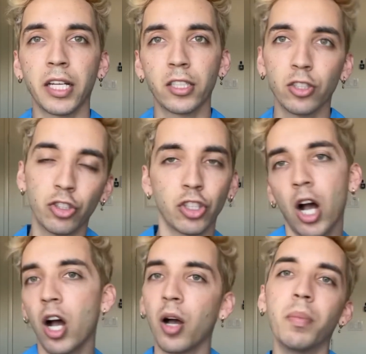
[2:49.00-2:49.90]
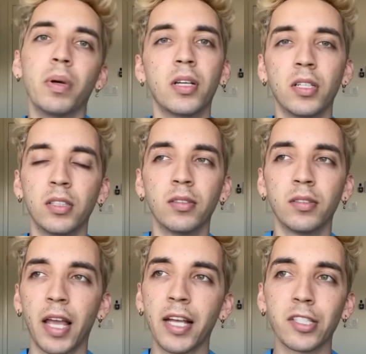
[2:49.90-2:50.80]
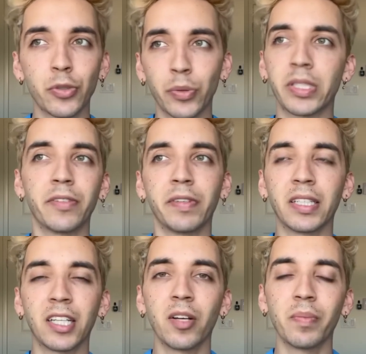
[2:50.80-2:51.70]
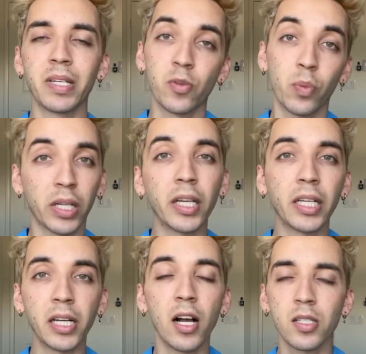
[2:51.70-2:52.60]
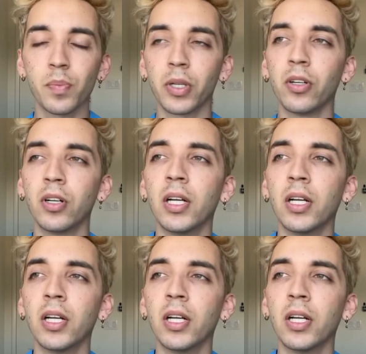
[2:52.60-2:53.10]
job and source of income is working in a hospital.